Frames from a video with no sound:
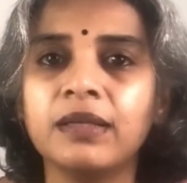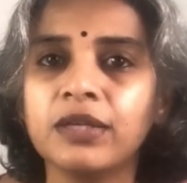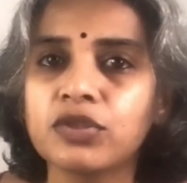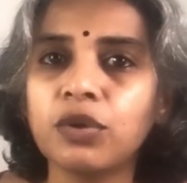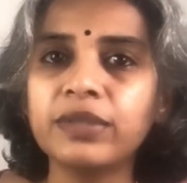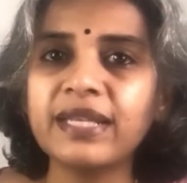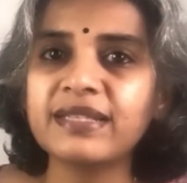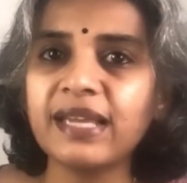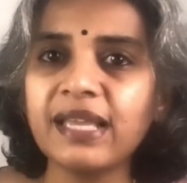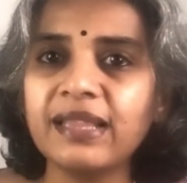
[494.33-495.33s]
So they
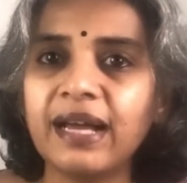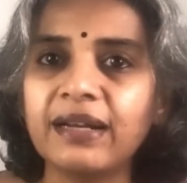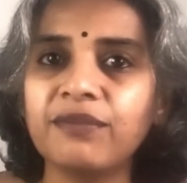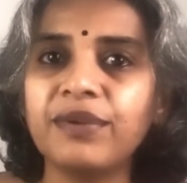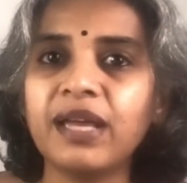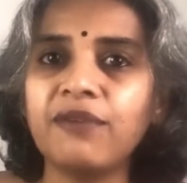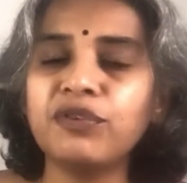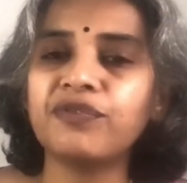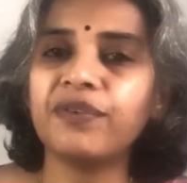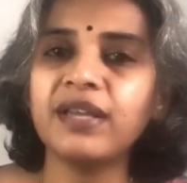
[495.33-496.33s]
say that we have
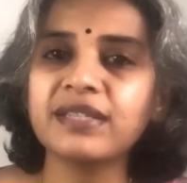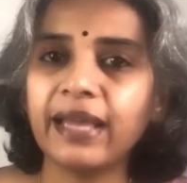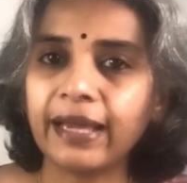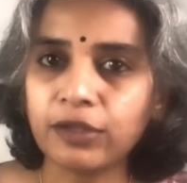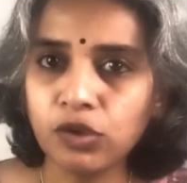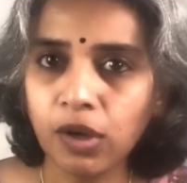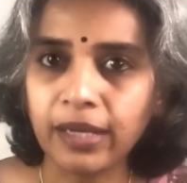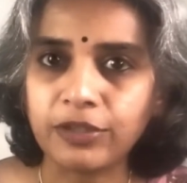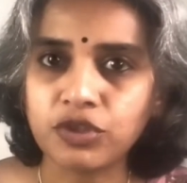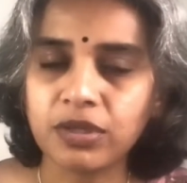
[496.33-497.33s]
to first
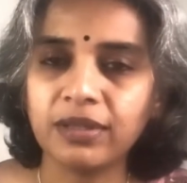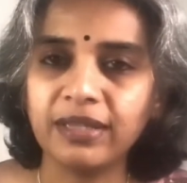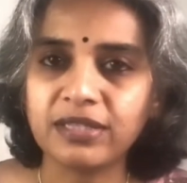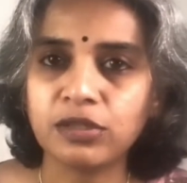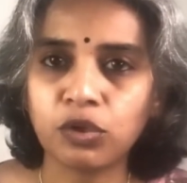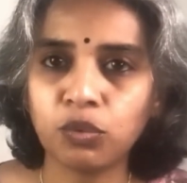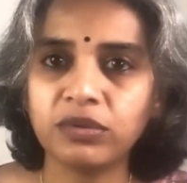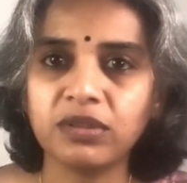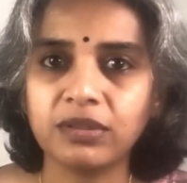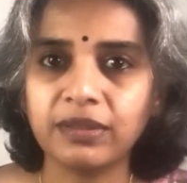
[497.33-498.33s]
acknowledge this
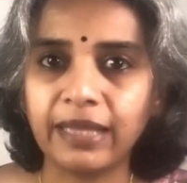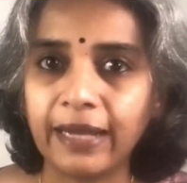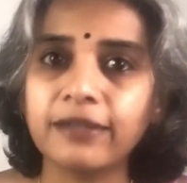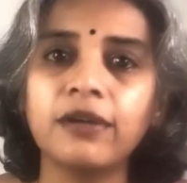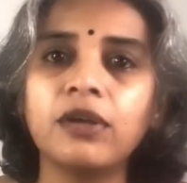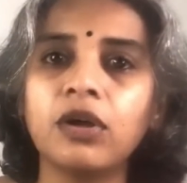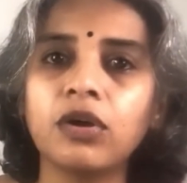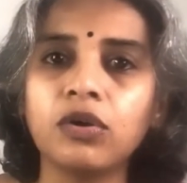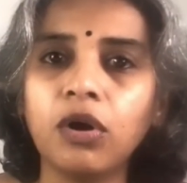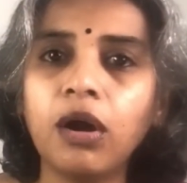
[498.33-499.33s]
truth that
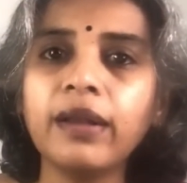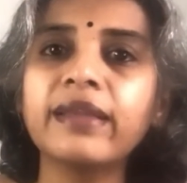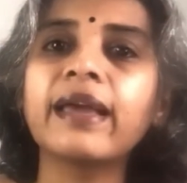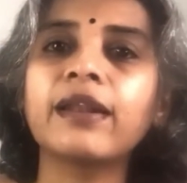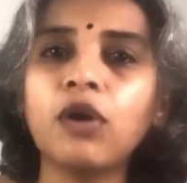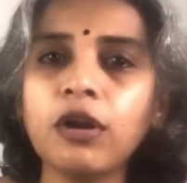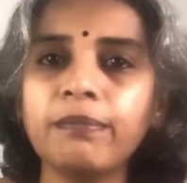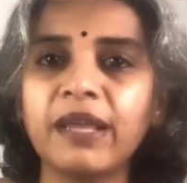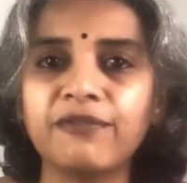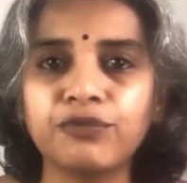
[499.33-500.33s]
God cannot
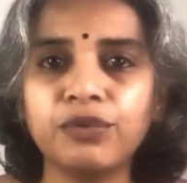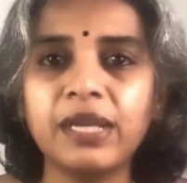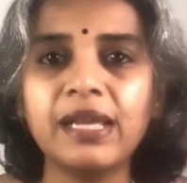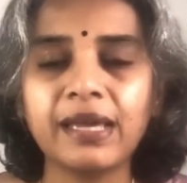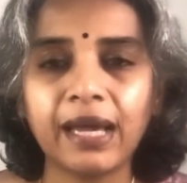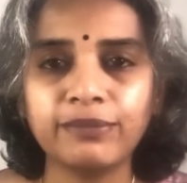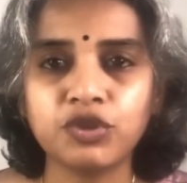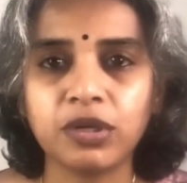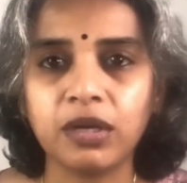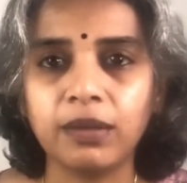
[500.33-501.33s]
be fully
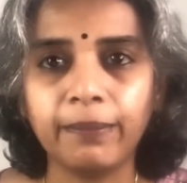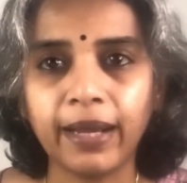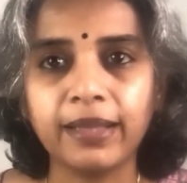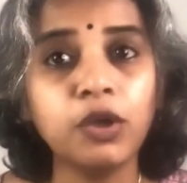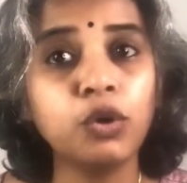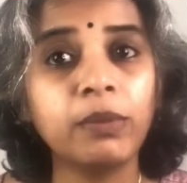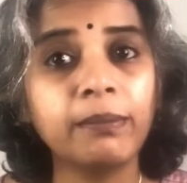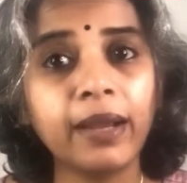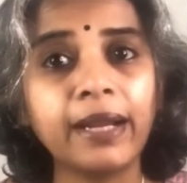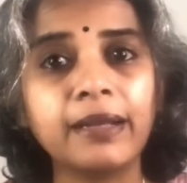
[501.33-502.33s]
captured by the
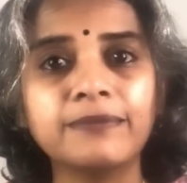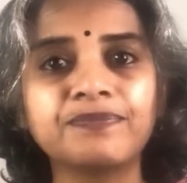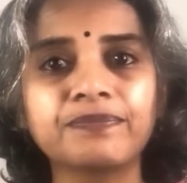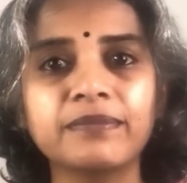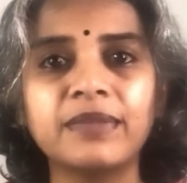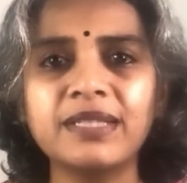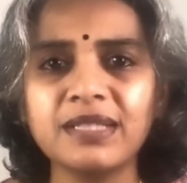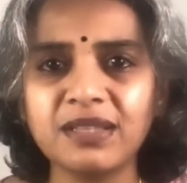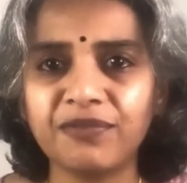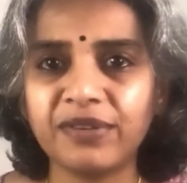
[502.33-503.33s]
human mind. This
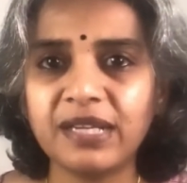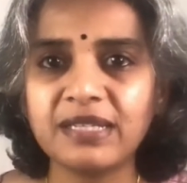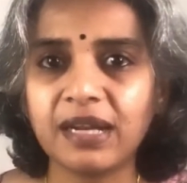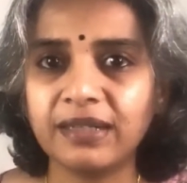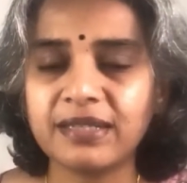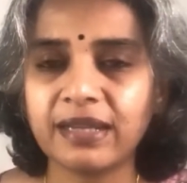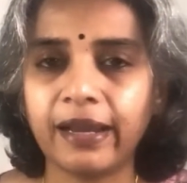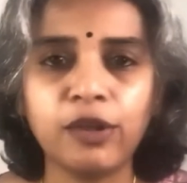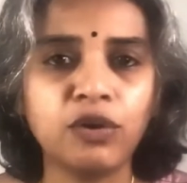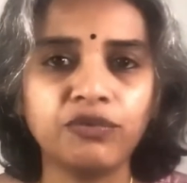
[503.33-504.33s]
is the first
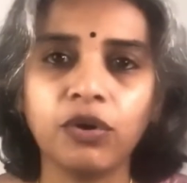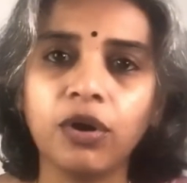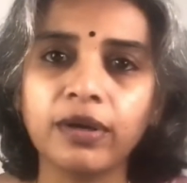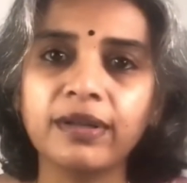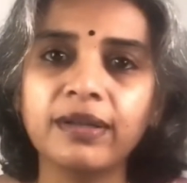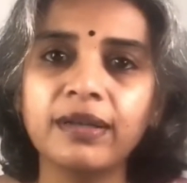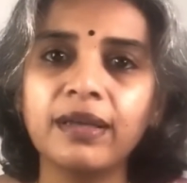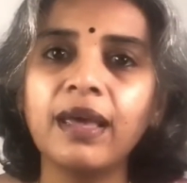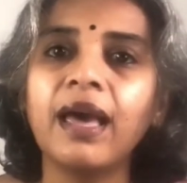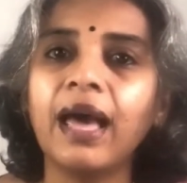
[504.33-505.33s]
understanding of God.
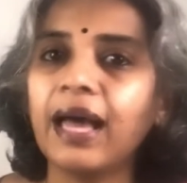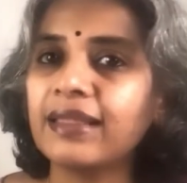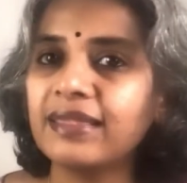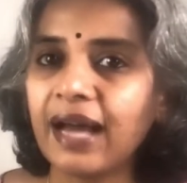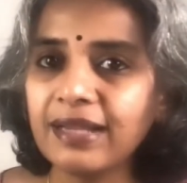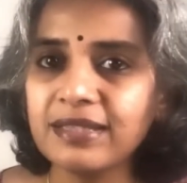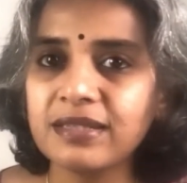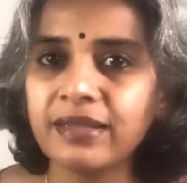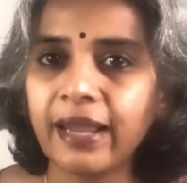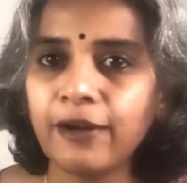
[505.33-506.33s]
And that
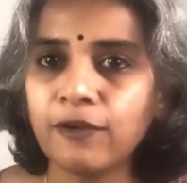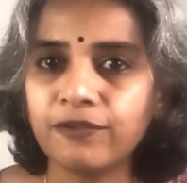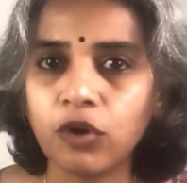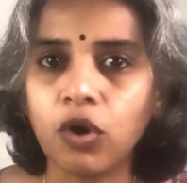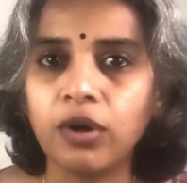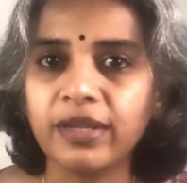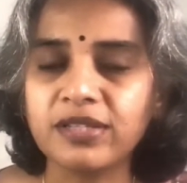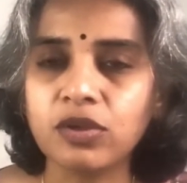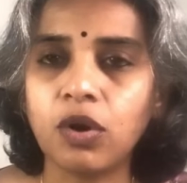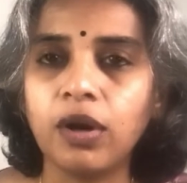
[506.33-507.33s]
state of God
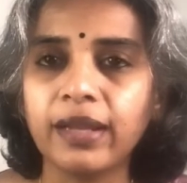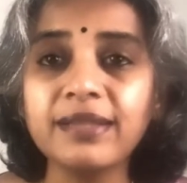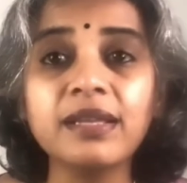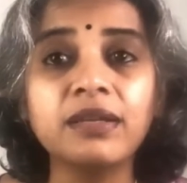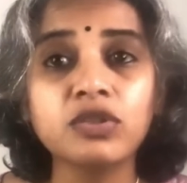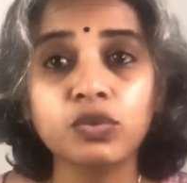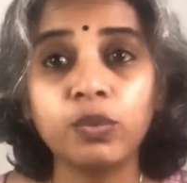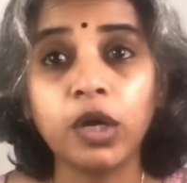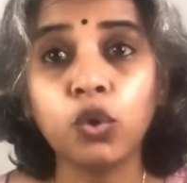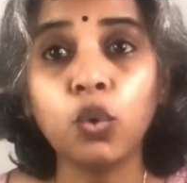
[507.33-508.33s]
is called as
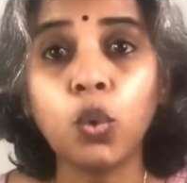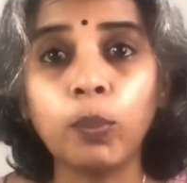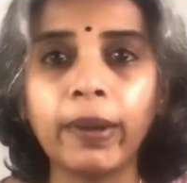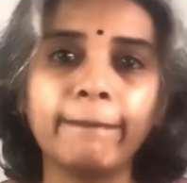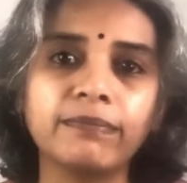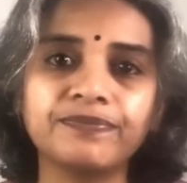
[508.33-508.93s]
Swaroopam.